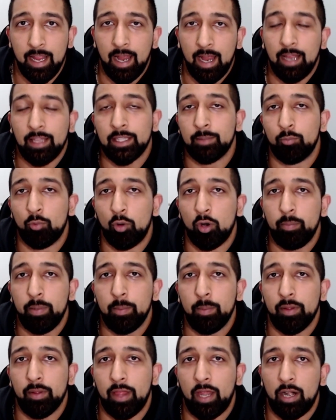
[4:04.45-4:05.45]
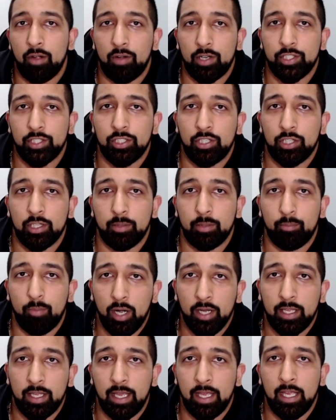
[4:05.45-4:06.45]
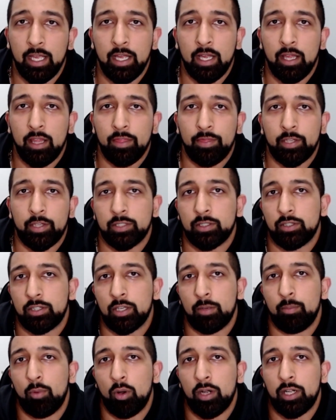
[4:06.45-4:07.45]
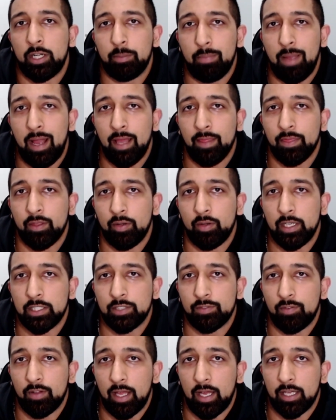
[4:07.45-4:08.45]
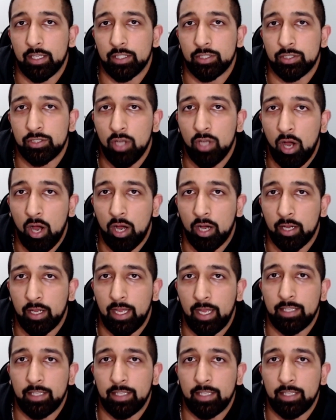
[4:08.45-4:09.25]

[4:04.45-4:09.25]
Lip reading: And the more people that are rushing to the market, the more demand there is for that stock.